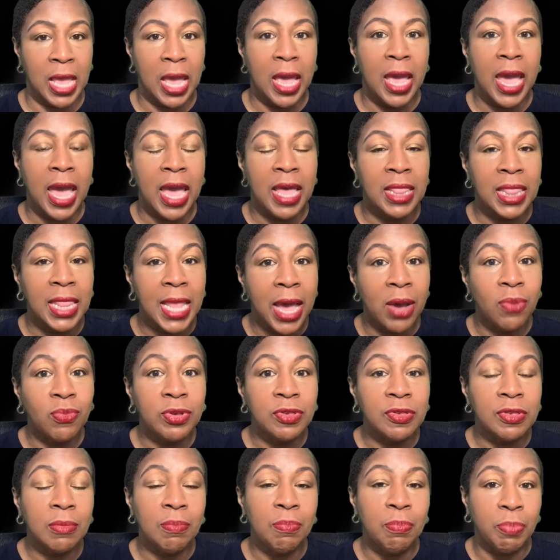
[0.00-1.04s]
And that was the
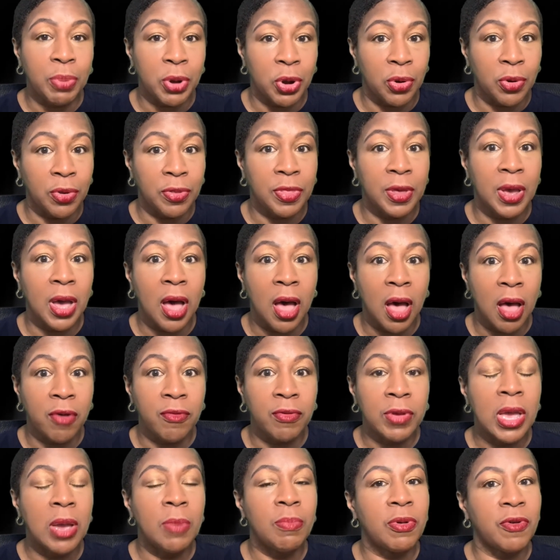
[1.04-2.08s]
birth of
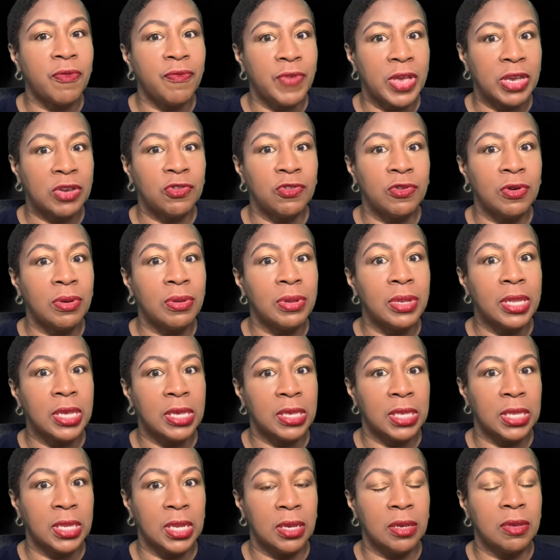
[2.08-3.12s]
professional
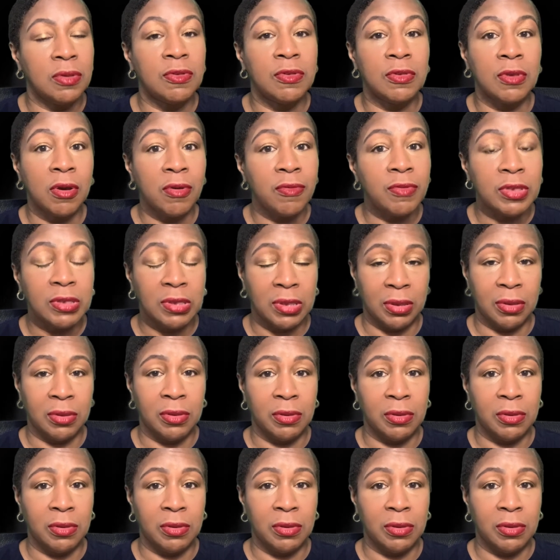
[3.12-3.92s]
listening services.